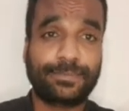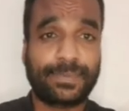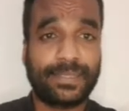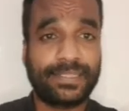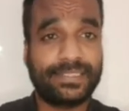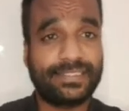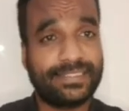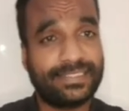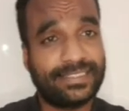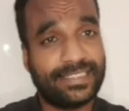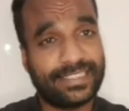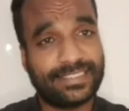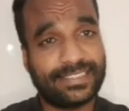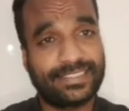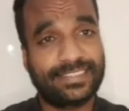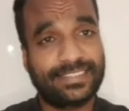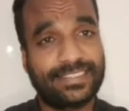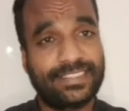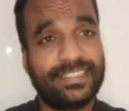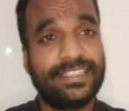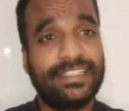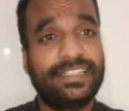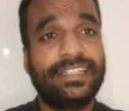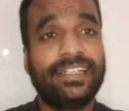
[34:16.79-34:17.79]
plus 6.
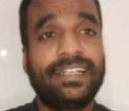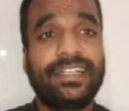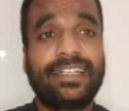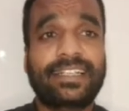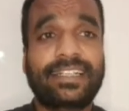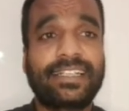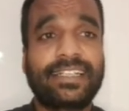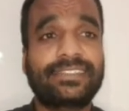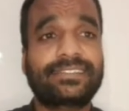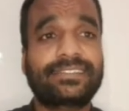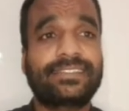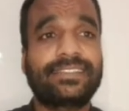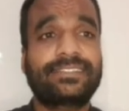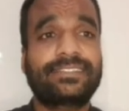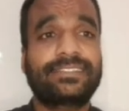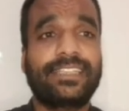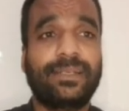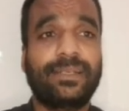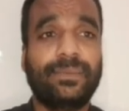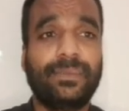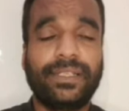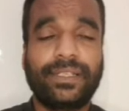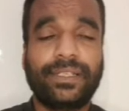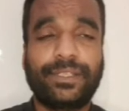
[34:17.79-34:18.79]
Test the
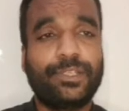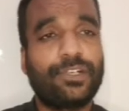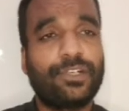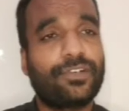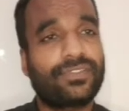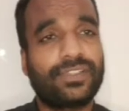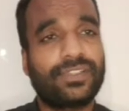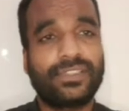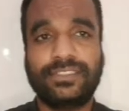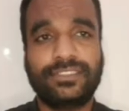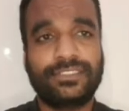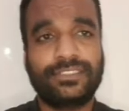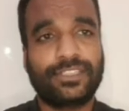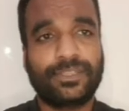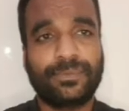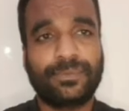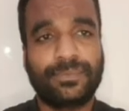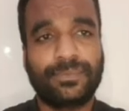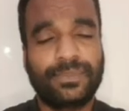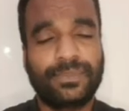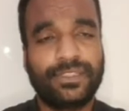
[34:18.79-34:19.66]
stability of the system.